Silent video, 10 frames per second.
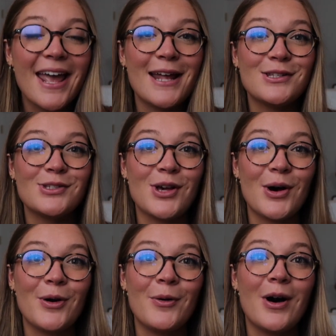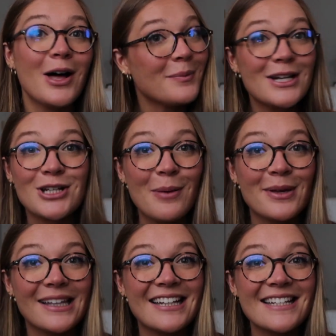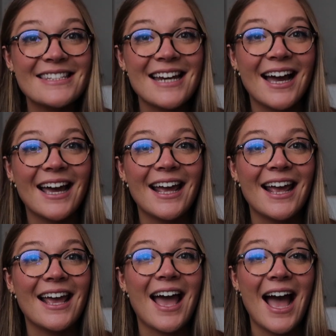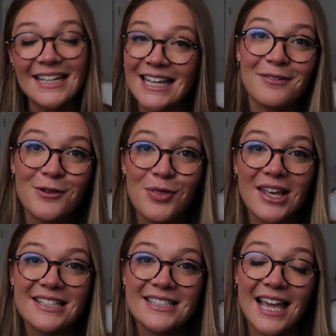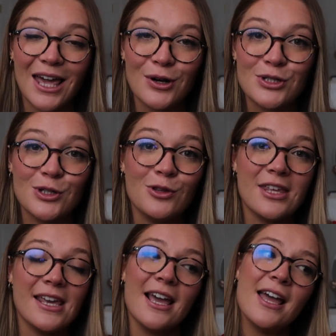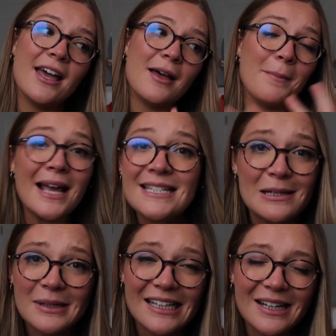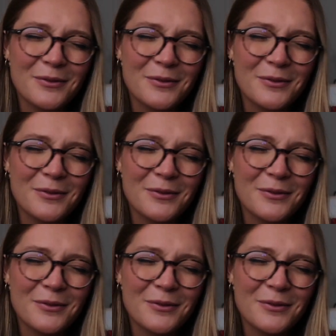And so on my shopping list, I had to get a few things to cater to the pandemic,